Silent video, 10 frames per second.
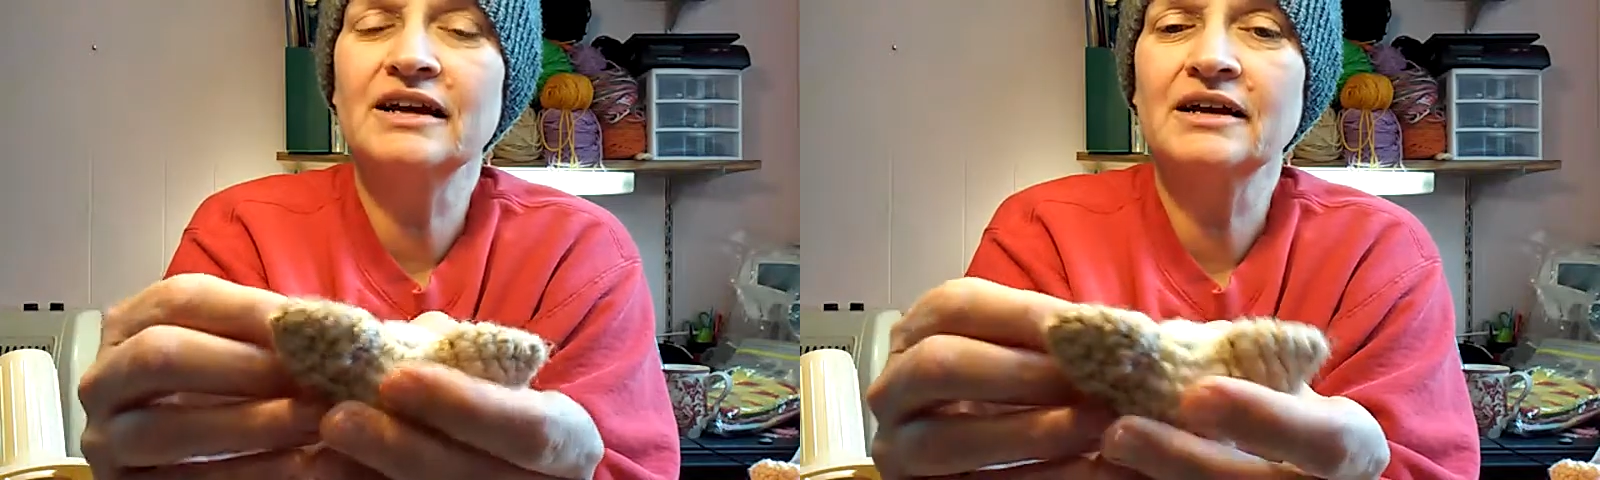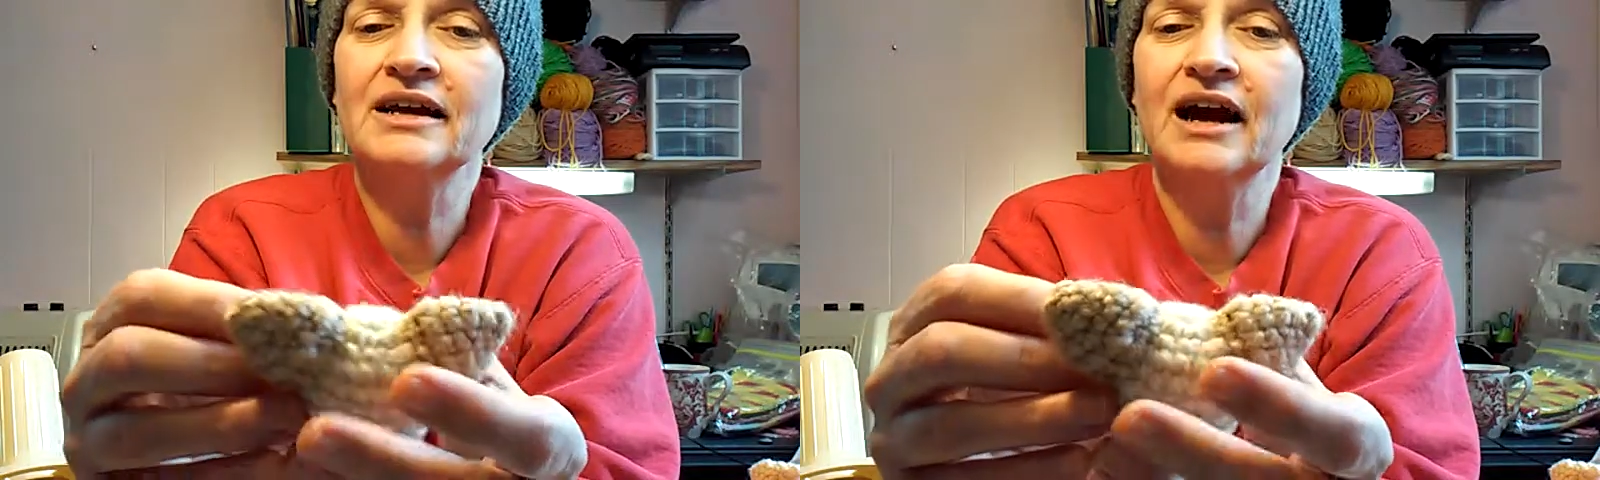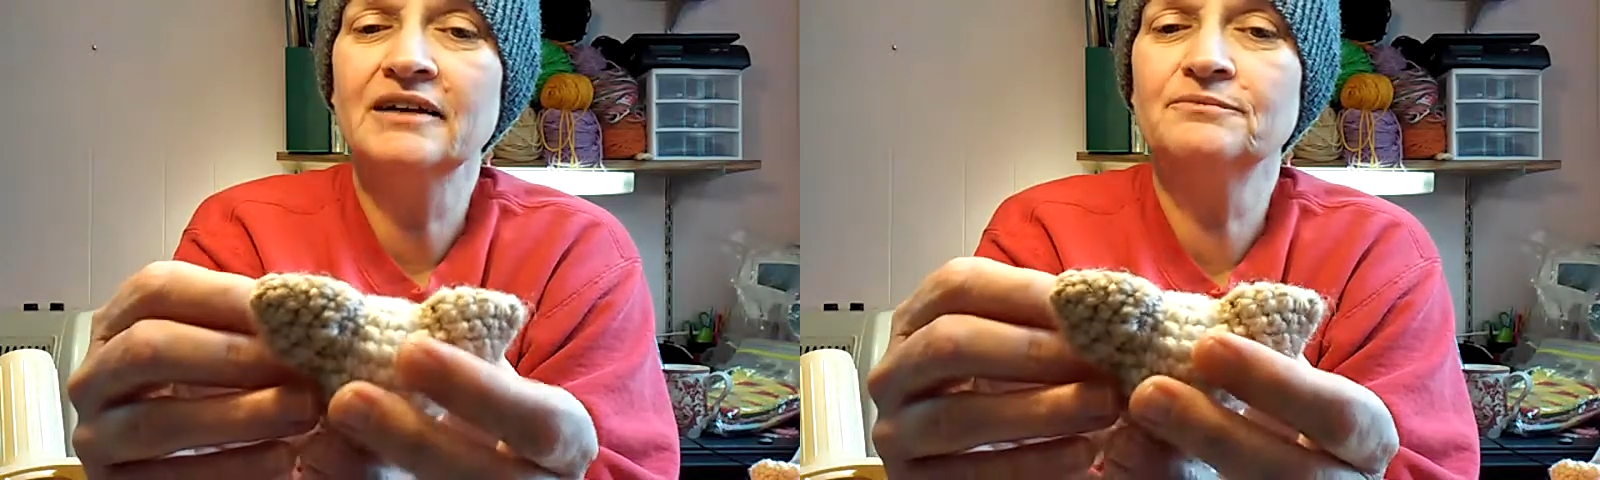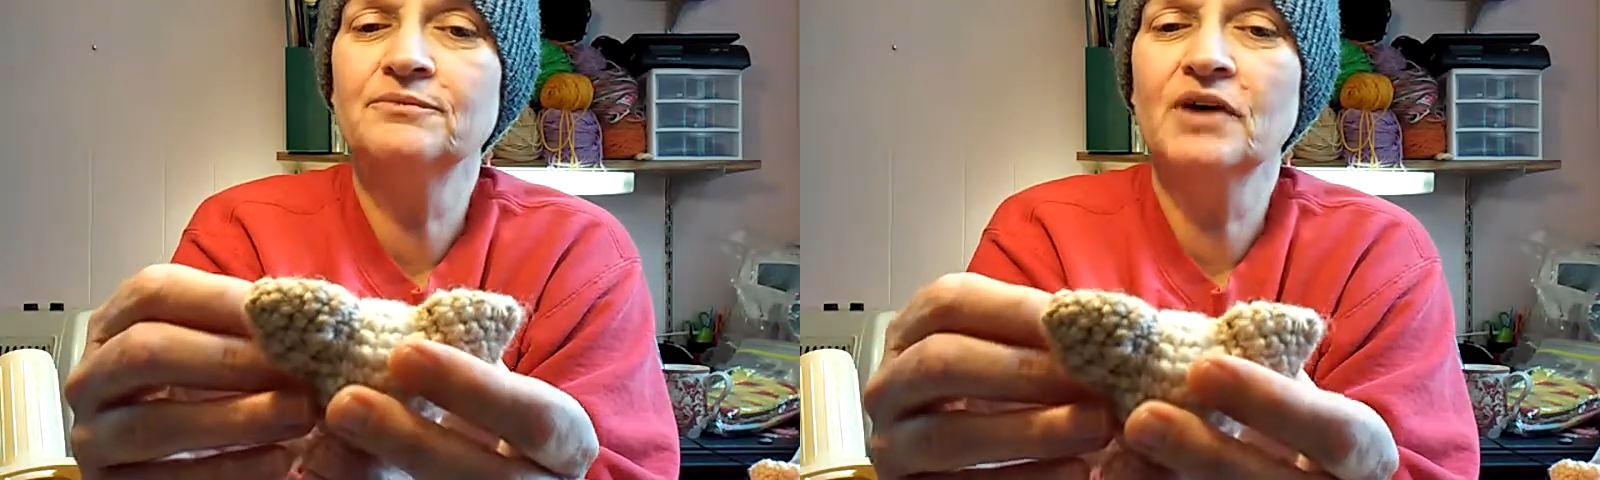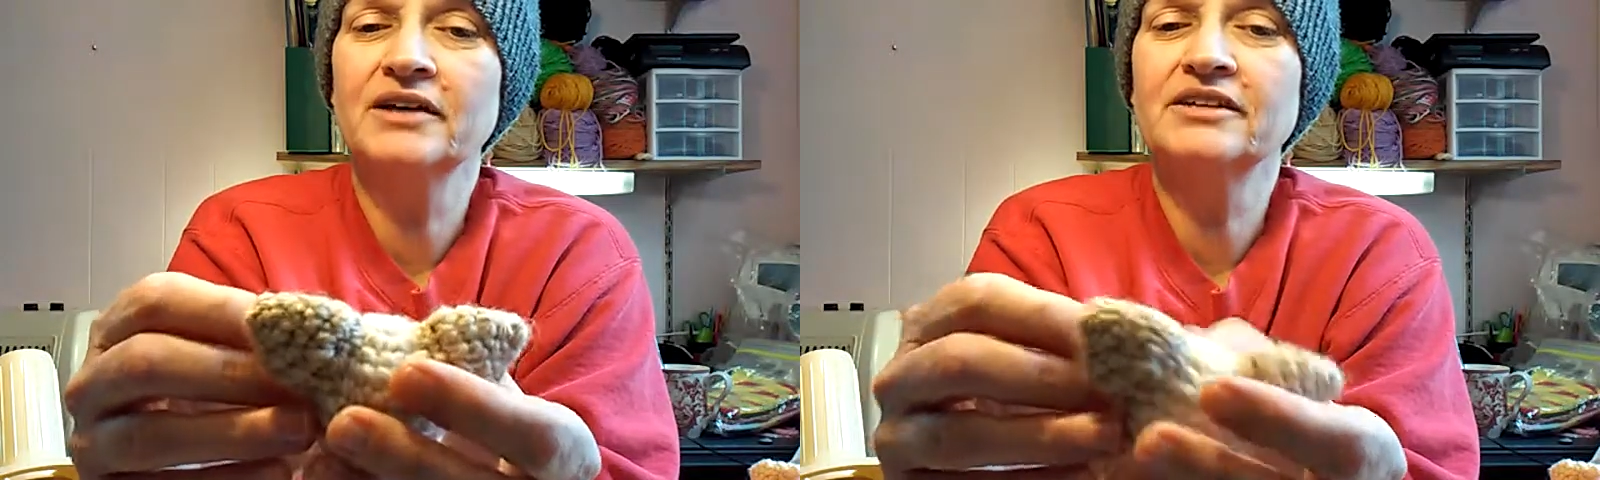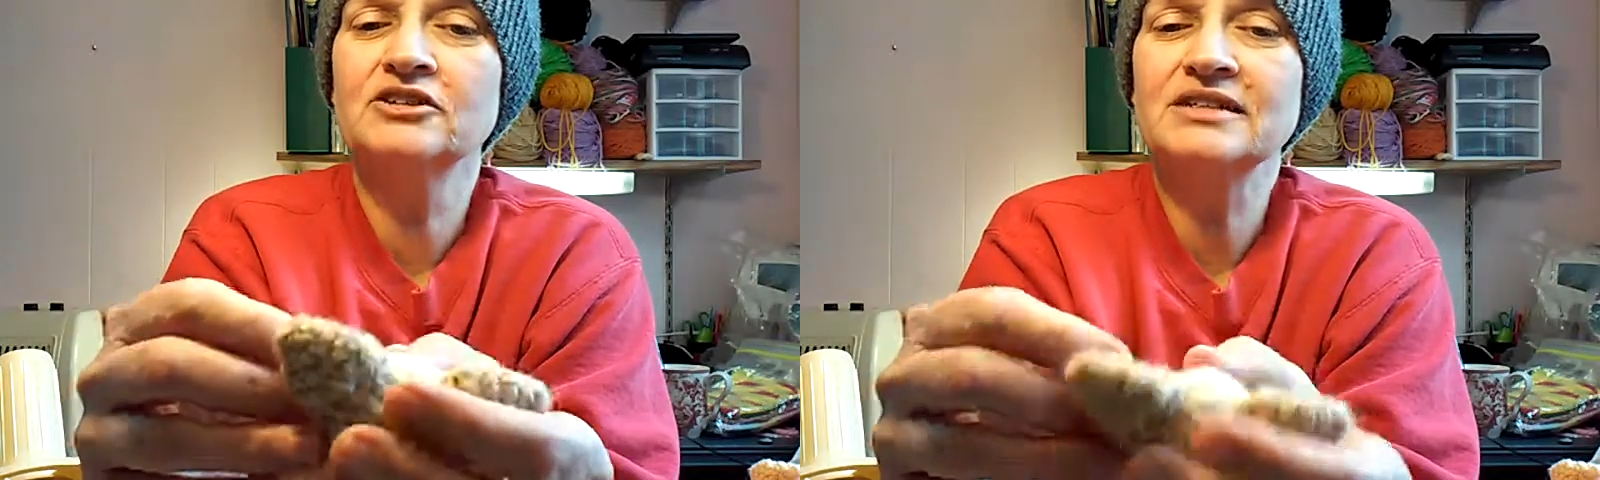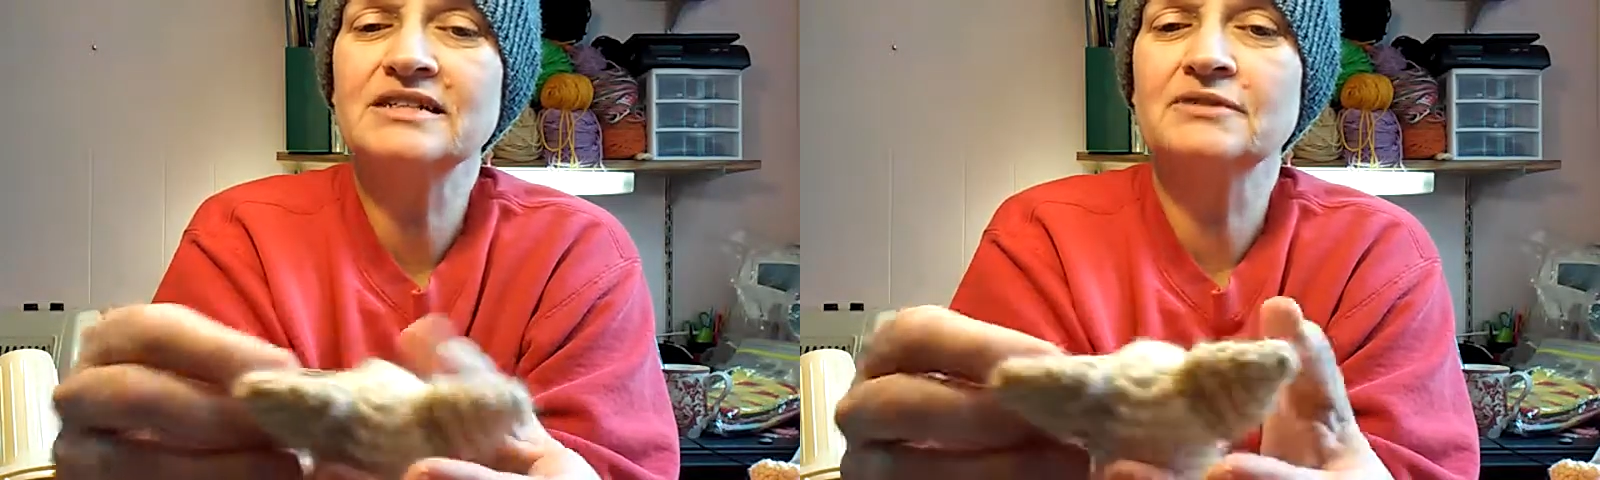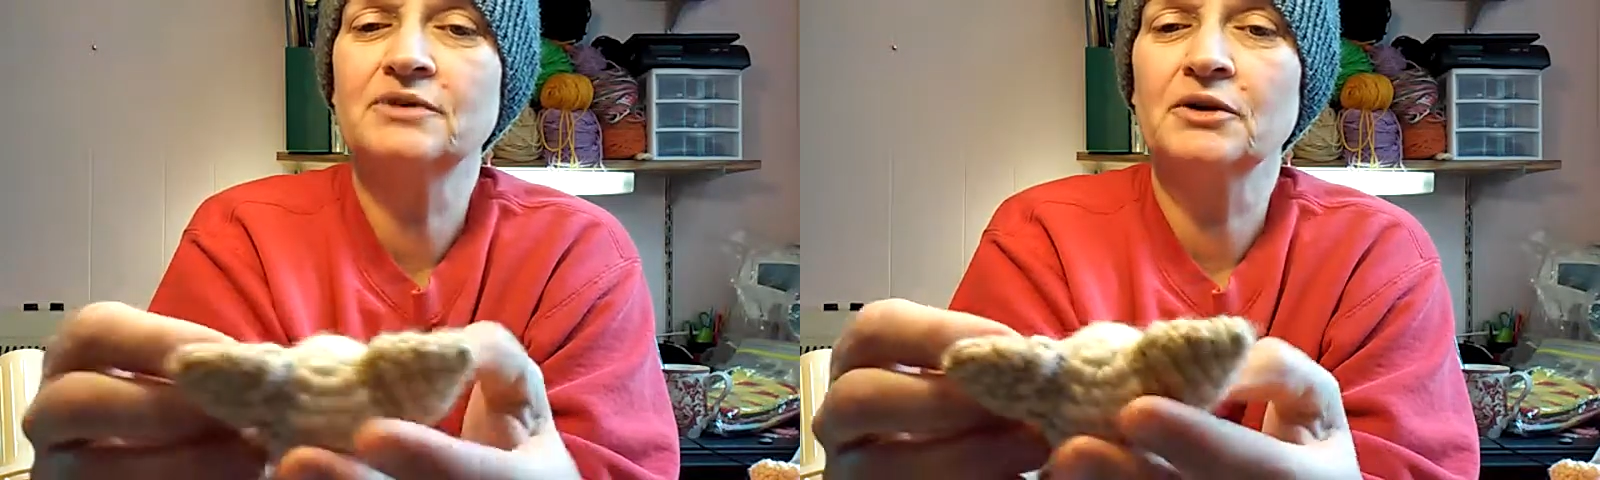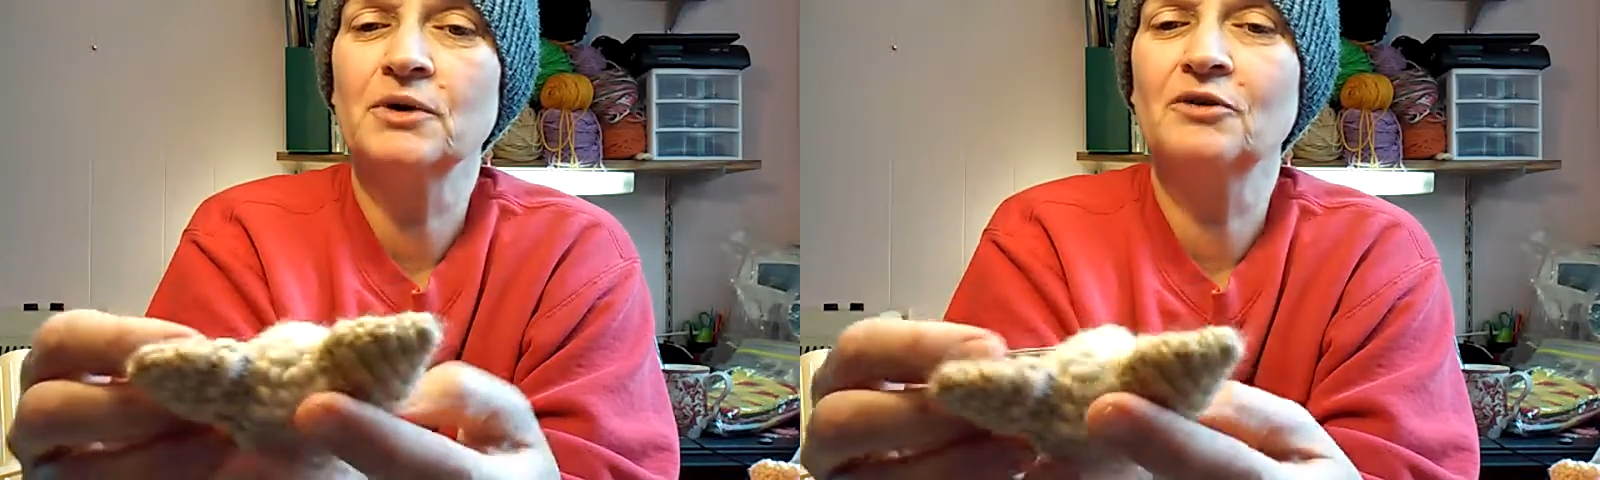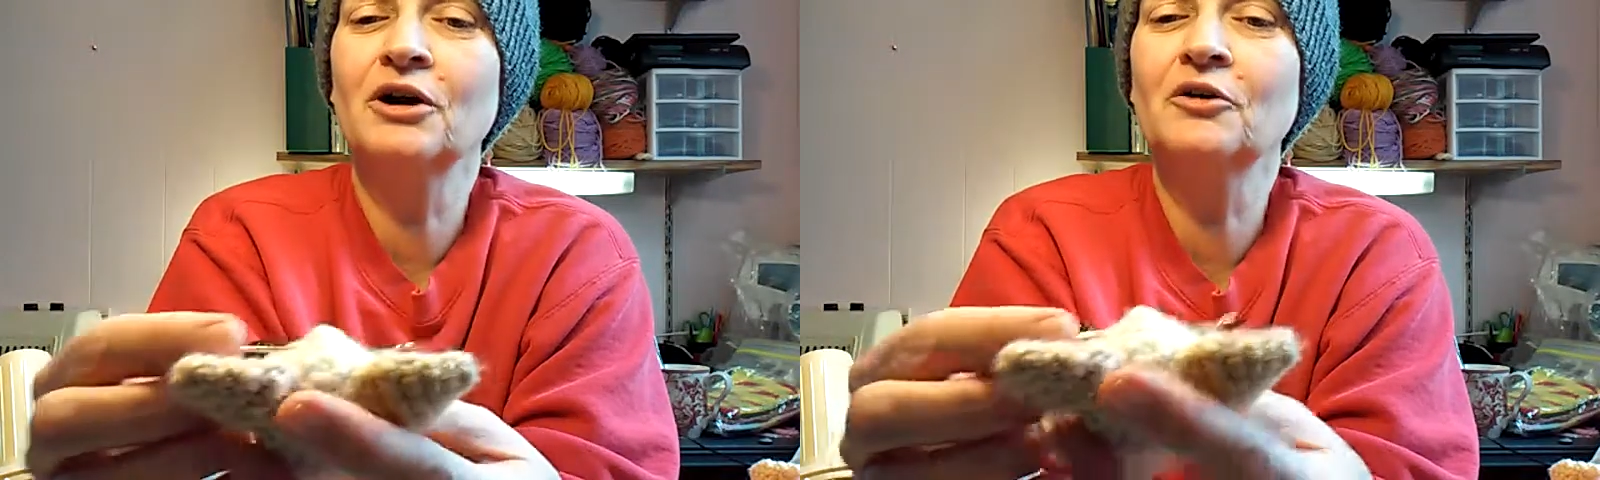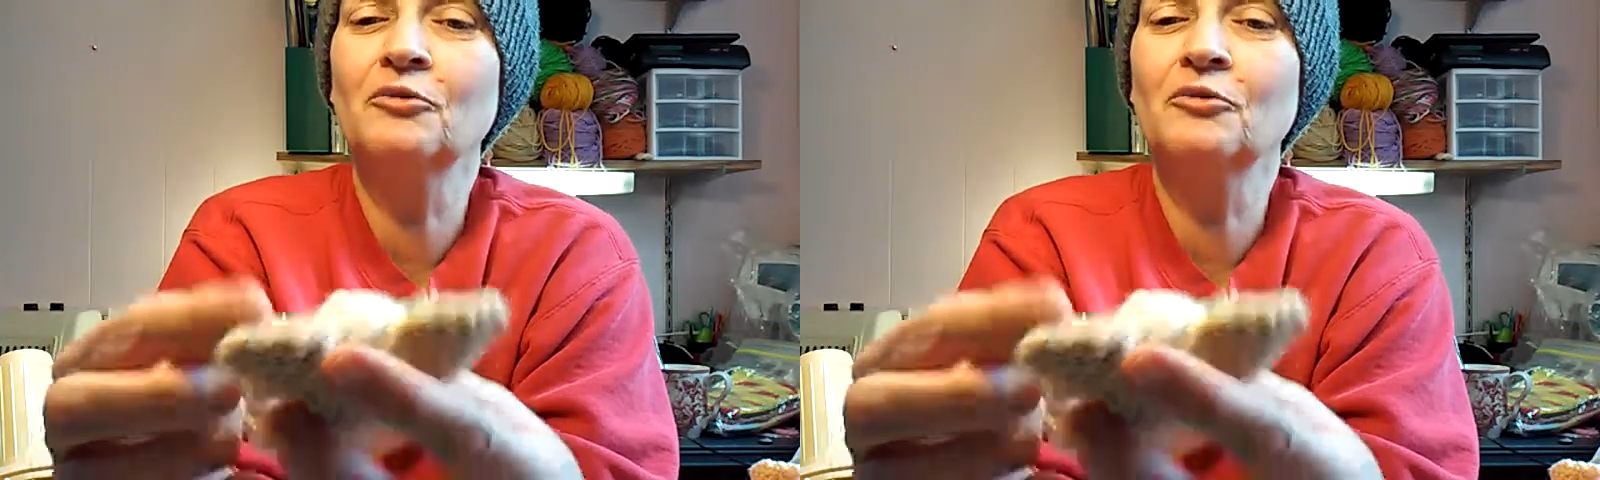I couldn't see very well.